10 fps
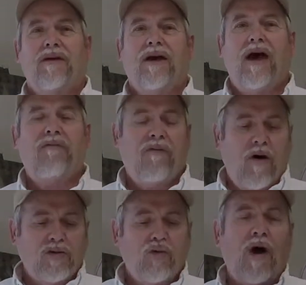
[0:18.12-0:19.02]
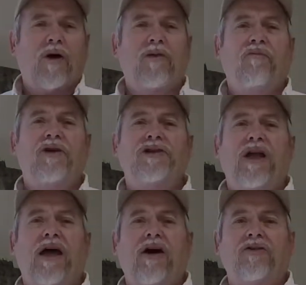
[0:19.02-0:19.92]
Hey folks, welcome to Fishing
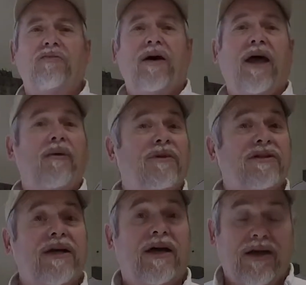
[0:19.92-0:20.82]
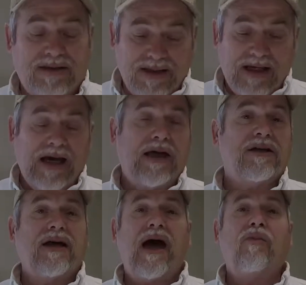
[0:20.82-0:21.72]
Lake Country. My name is Dennis, and
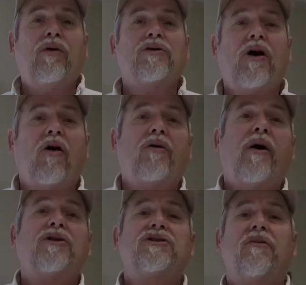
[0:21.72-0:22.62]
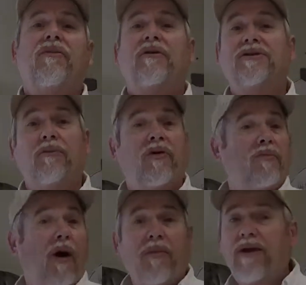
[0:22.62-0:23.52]
today we're going to talk about something that some of you
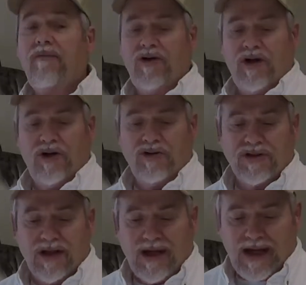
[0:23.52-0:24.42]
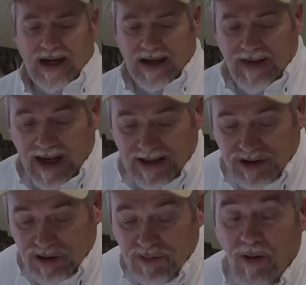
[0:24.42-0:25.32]
probably never used, and that
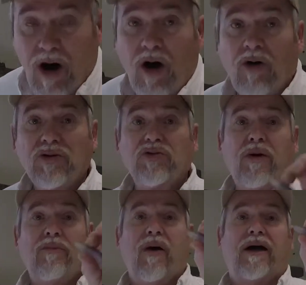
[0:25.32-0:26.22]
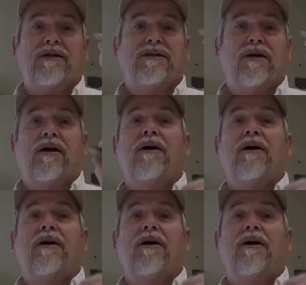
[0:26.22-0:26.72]
is small swim baits.